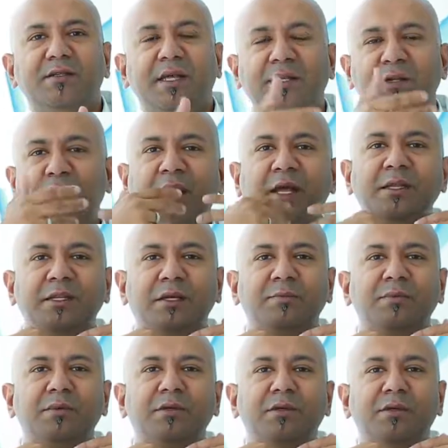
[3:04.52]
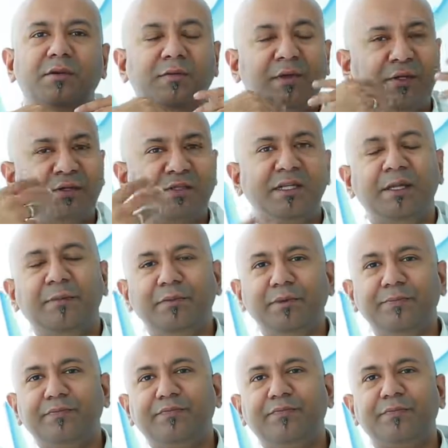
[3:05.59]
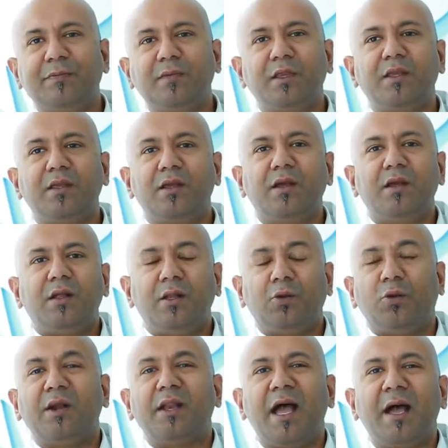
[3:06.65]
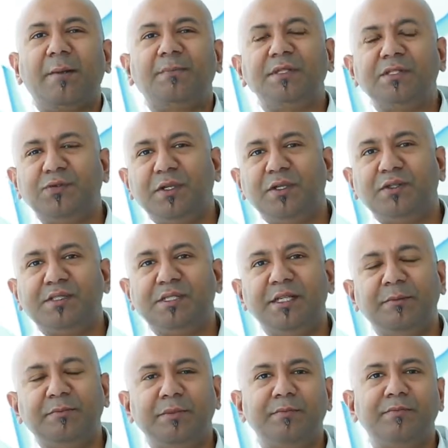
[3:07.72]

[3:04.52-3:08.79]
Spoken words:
that you end up when you sleep. Now, what happens when you sleep?